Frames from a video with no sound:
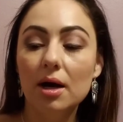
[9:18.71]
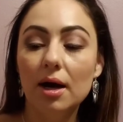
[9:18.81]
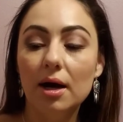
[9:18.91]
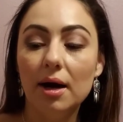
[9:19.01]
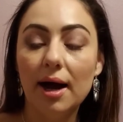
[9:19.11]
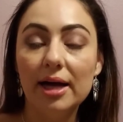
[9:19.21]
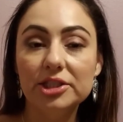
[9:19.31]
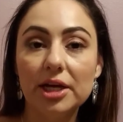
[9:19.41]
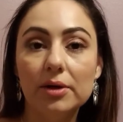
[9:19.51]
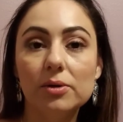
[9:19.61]

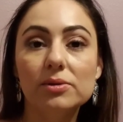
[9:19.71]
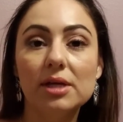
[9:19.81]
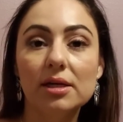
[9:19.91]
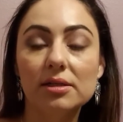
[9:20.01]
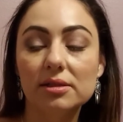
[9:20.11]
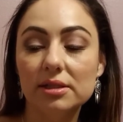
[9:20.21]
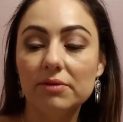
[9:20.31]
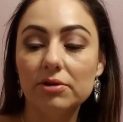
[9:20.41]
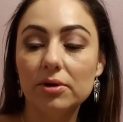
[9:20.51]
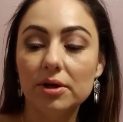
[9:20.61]
eyeshadows and
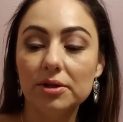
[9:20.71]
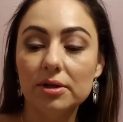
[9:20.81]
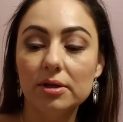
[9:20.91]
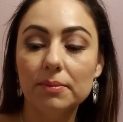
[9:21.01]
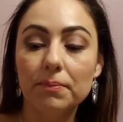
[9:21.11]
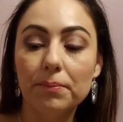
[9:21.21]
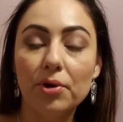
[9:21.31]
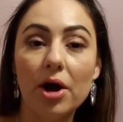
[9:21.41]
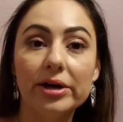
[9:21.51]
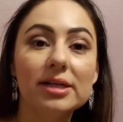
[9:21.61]
several other
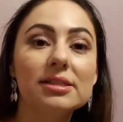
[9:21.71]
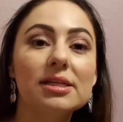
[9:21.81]
products.